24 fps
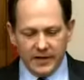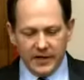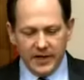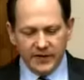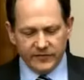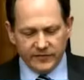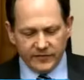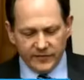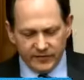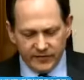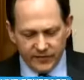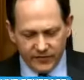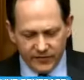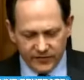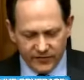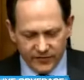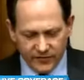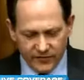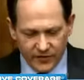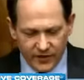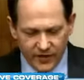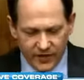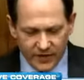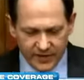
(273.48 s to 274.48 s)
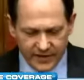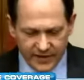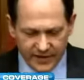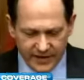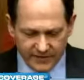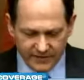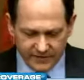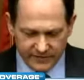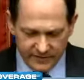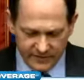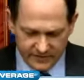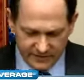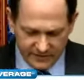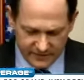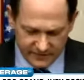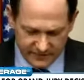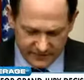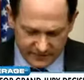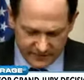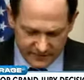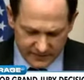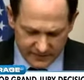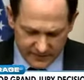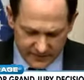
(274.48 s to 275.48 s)
Yes. First of all, yes, this
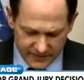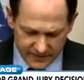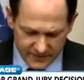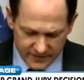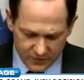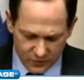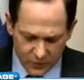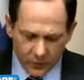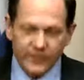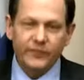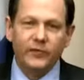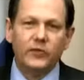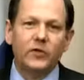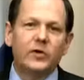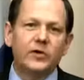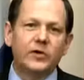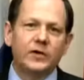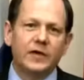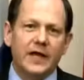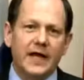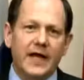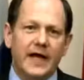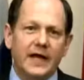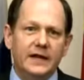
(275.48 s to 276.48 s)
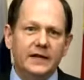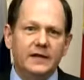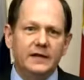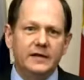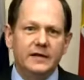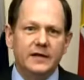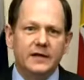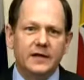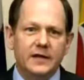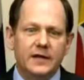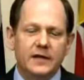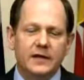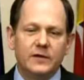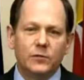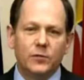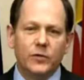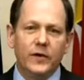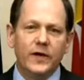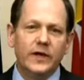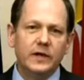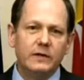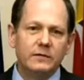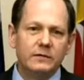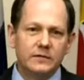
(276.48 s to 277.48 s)
is, we've learned a lot.
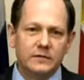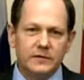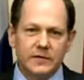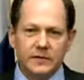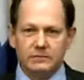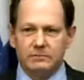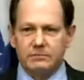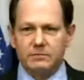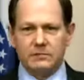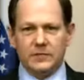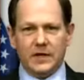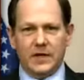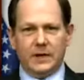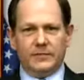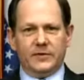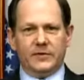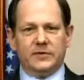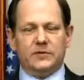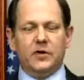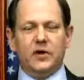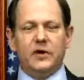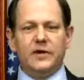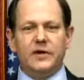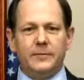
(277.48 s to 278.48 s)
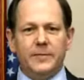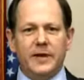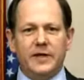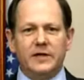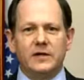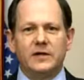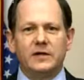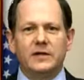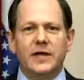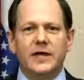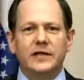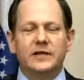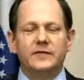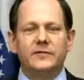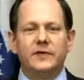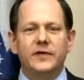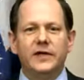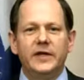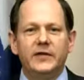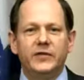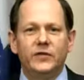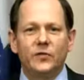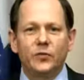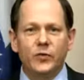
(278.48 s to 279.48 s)
I'm talking about
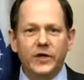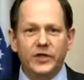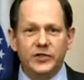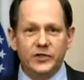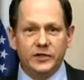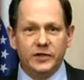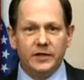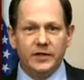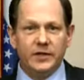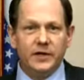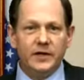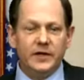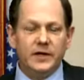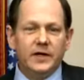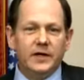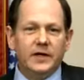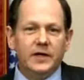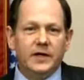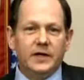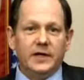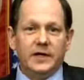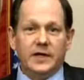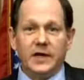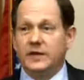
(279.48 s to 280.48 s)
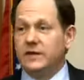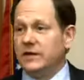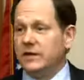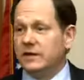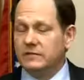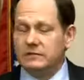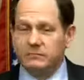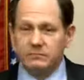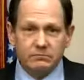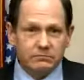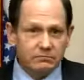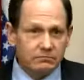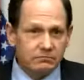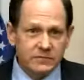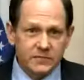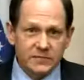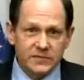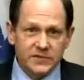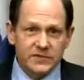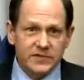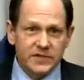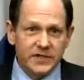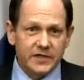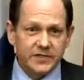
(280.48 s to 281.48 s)
collectively in the region, and I think
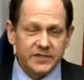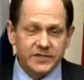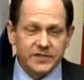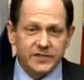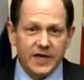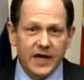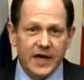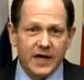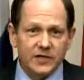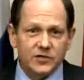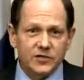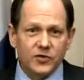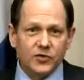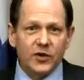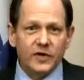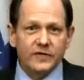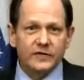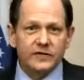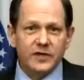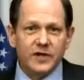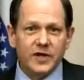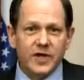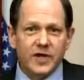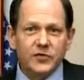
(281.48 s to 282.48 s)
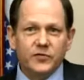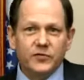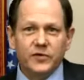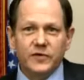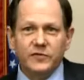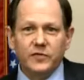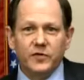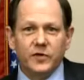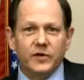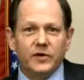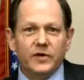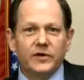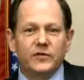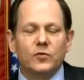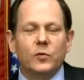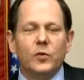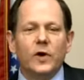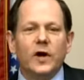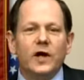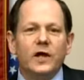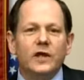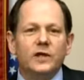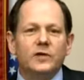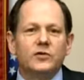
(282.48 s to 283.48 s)
cities and towns across the country have learned as
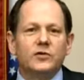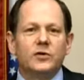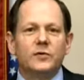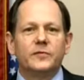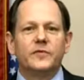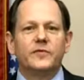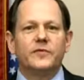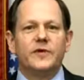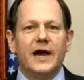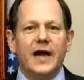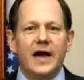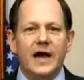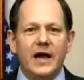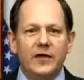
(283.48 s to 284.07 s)
well in terms of